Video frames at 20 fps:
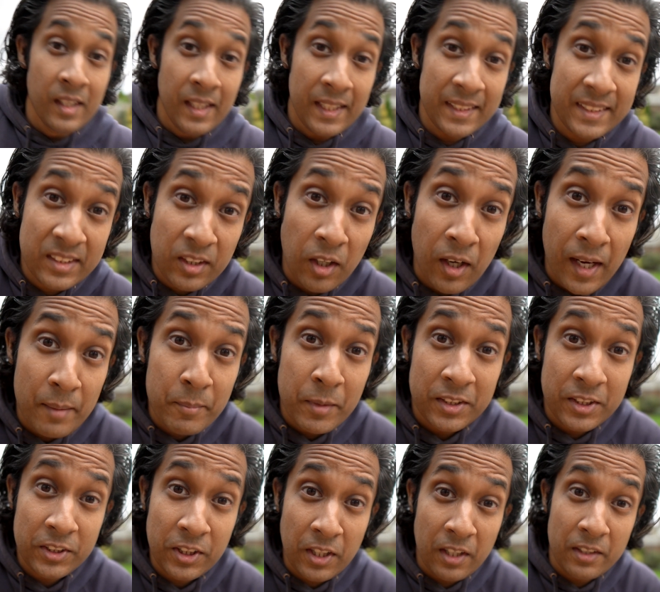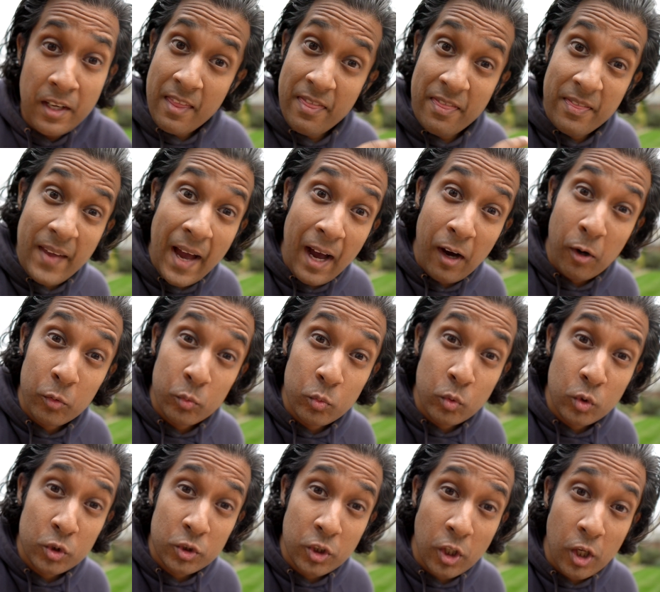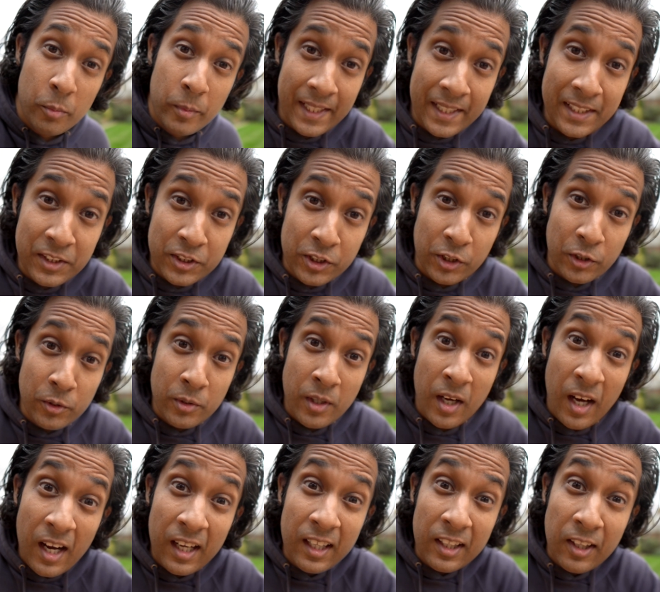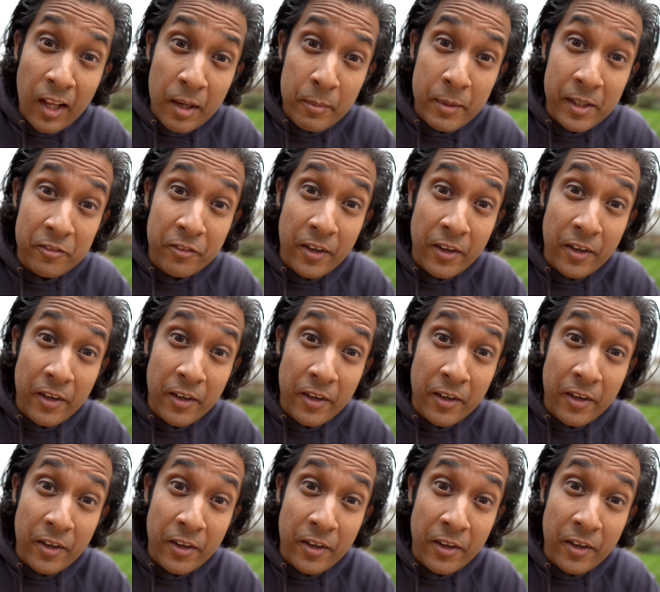It's time to turn that old wardrobe into a climbing